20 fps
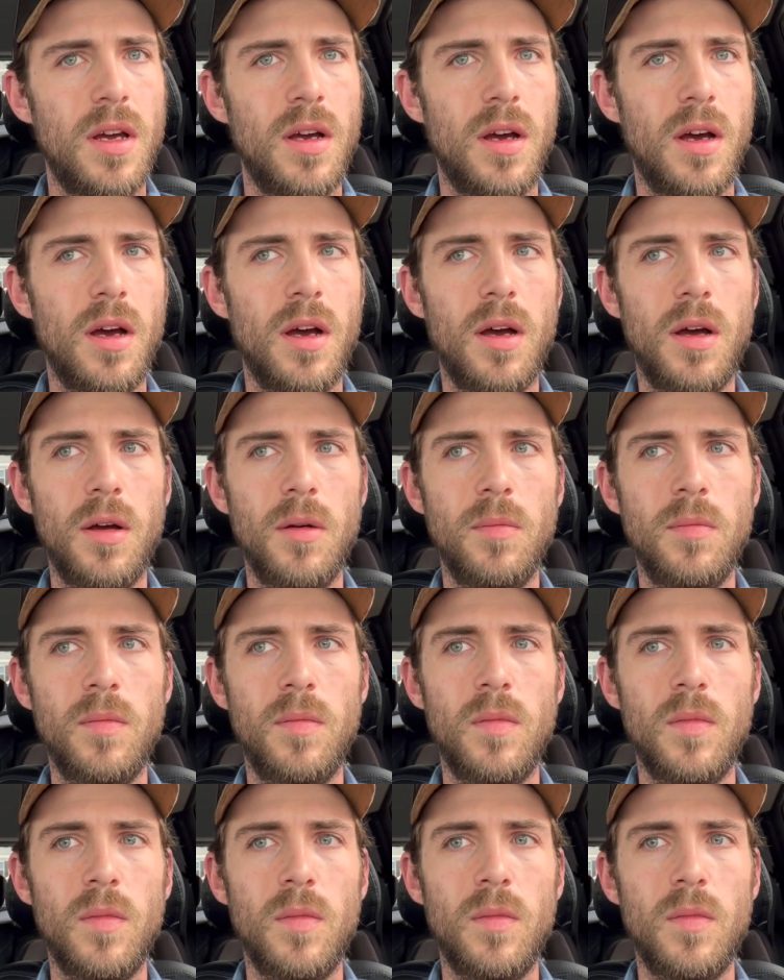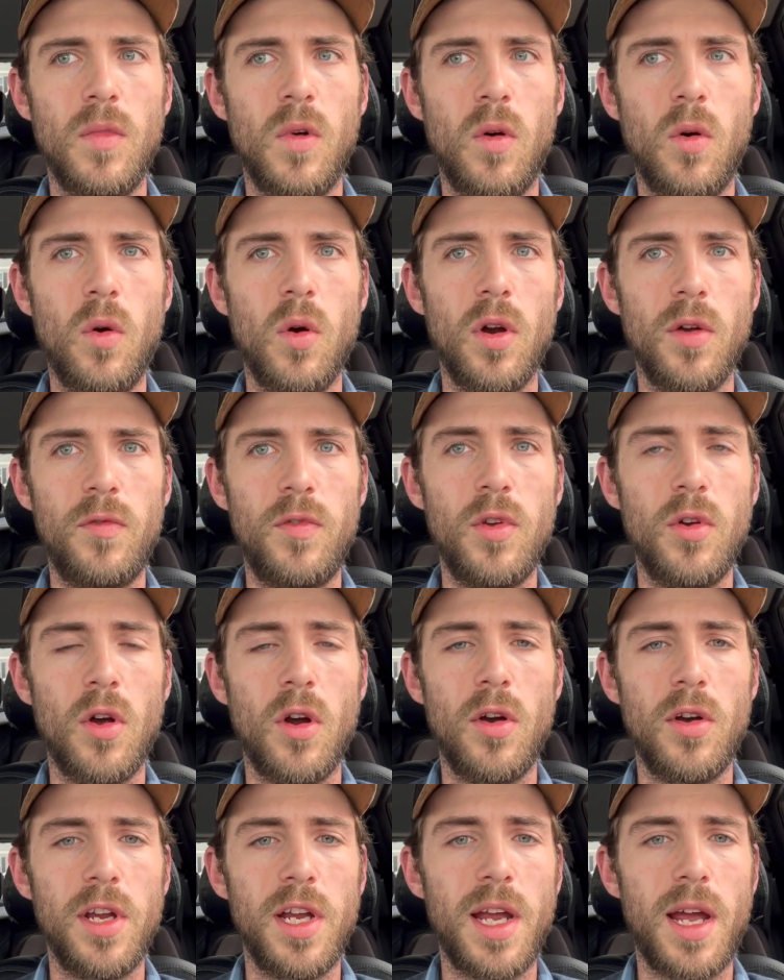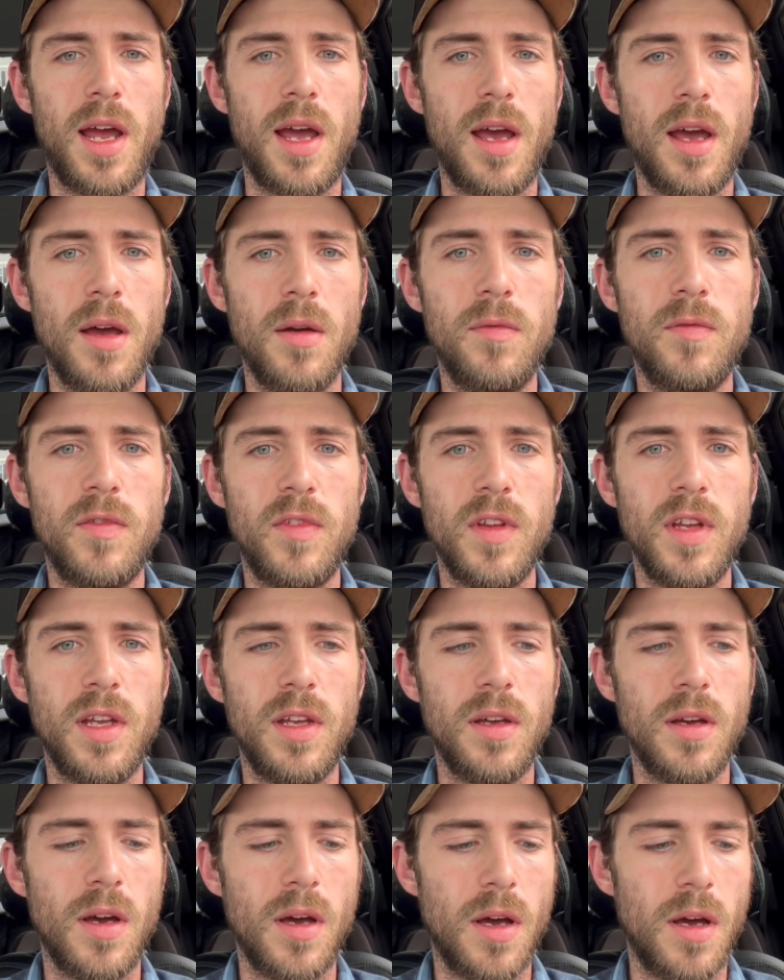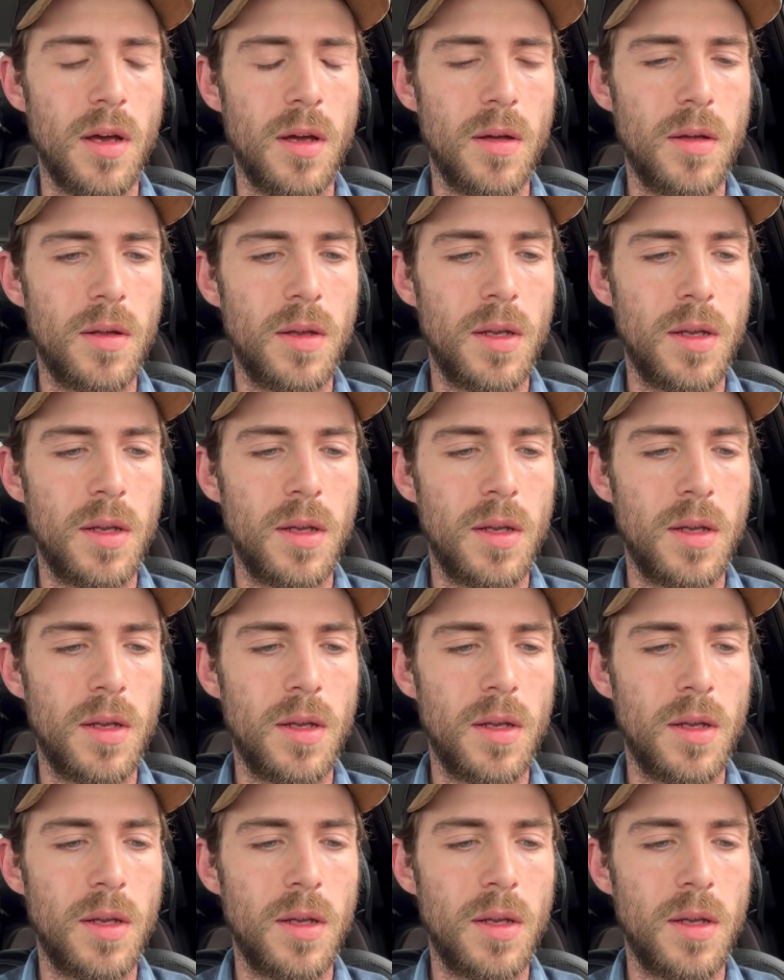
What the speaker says: Or if you already have the